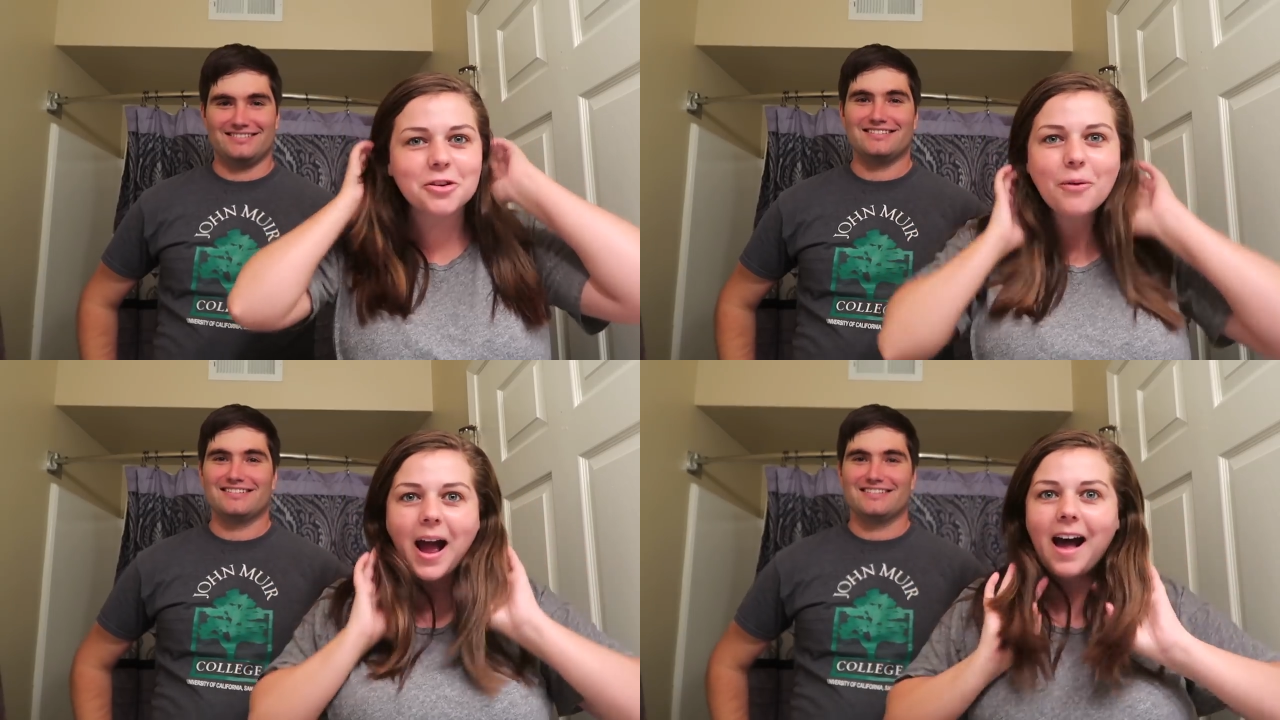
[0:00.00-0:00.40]

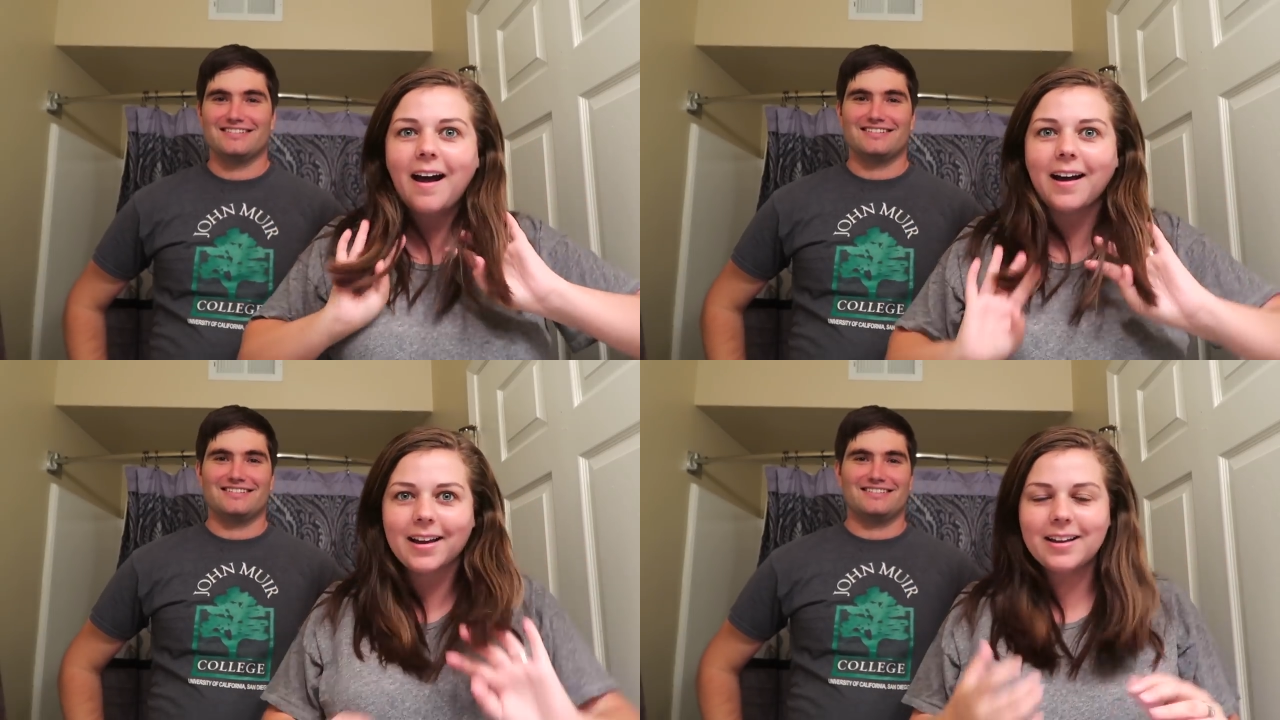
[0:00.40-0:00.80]

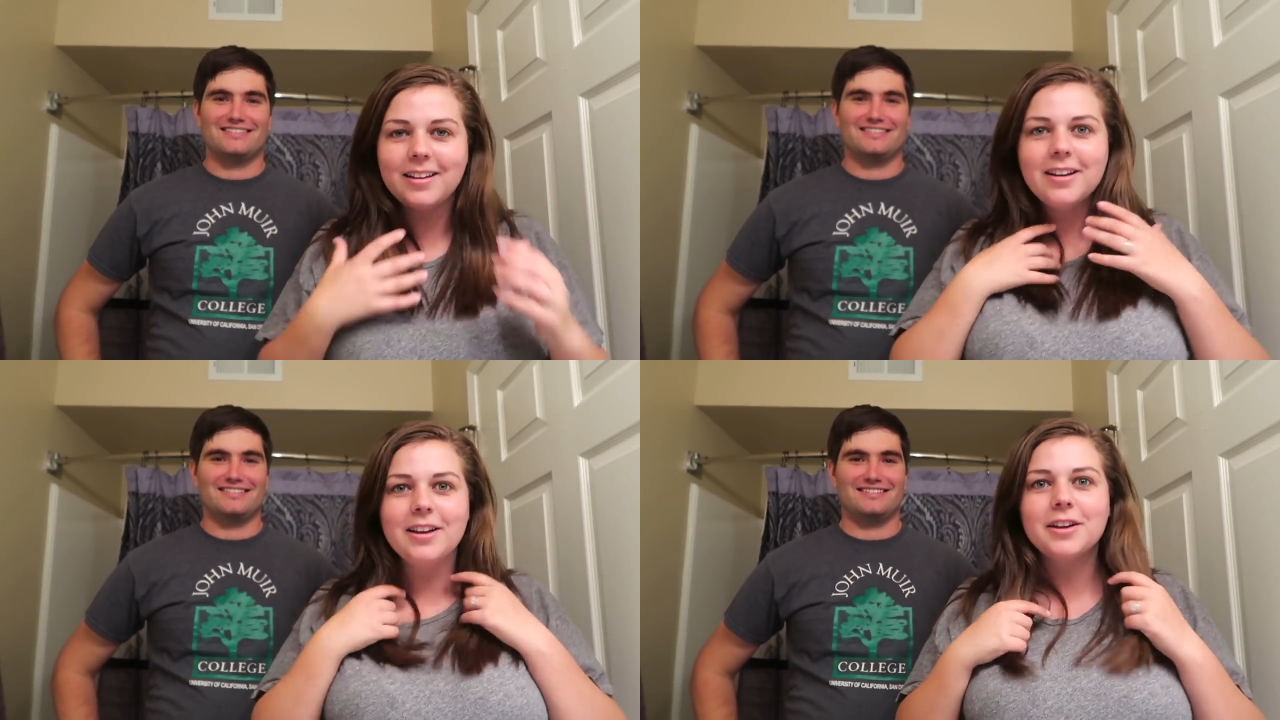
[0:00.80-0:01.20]
Speaker 1: dry,
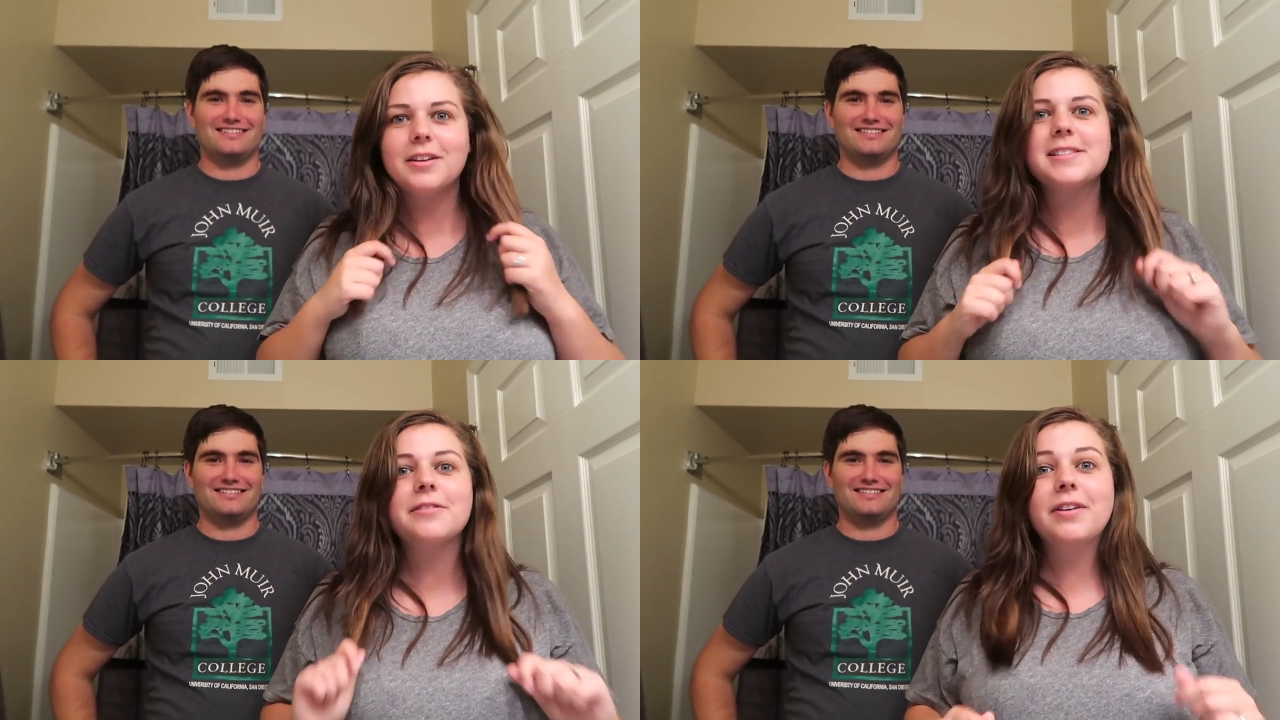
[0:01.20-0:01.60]

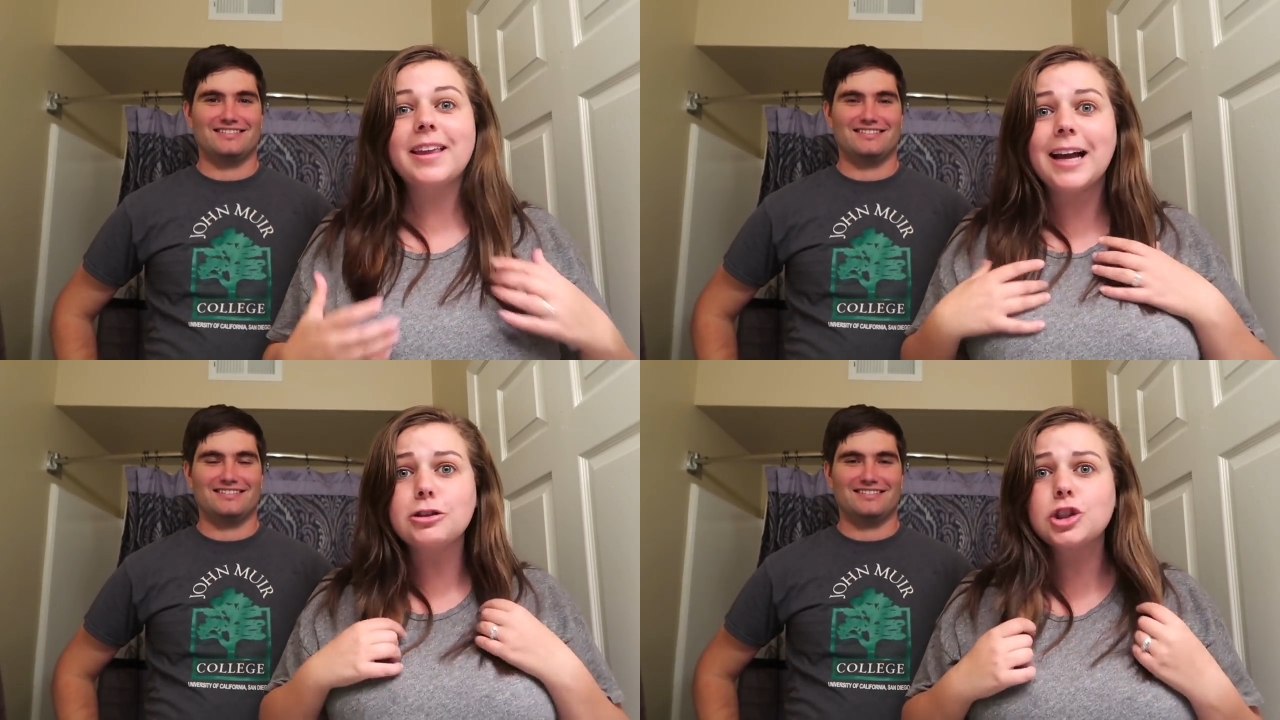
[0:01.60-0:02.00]
you can see
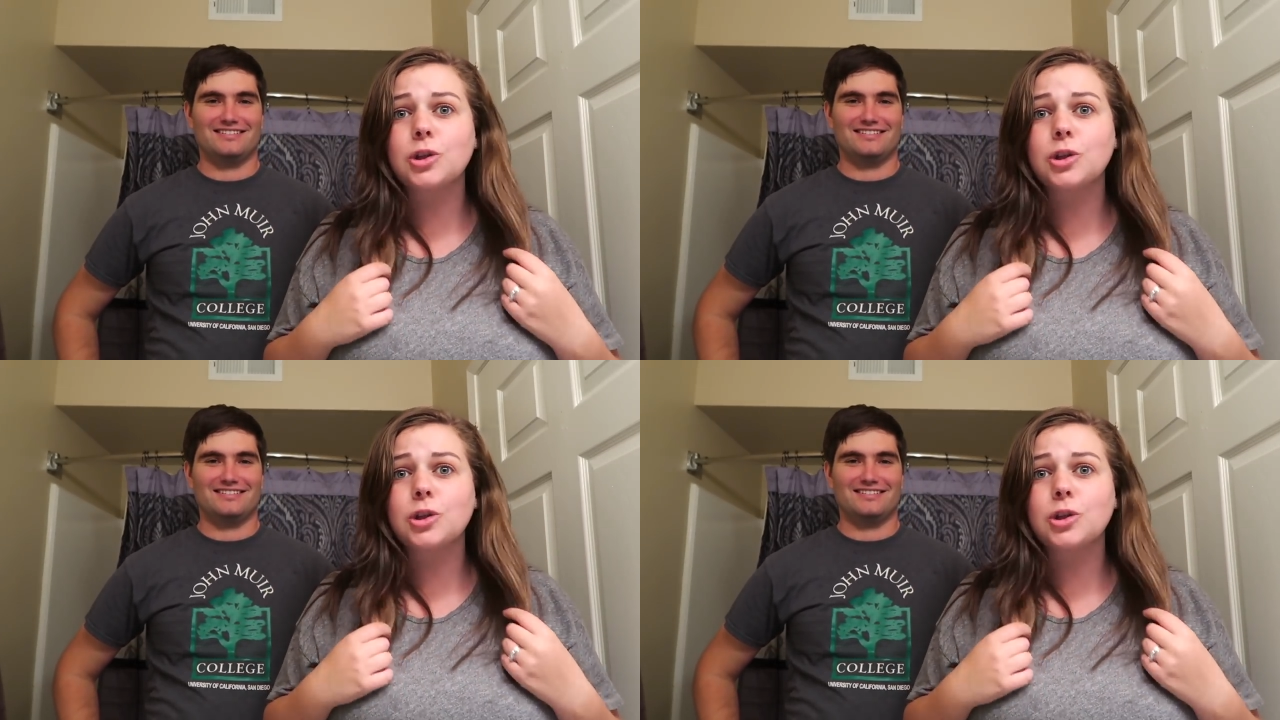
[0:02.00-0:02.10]
really how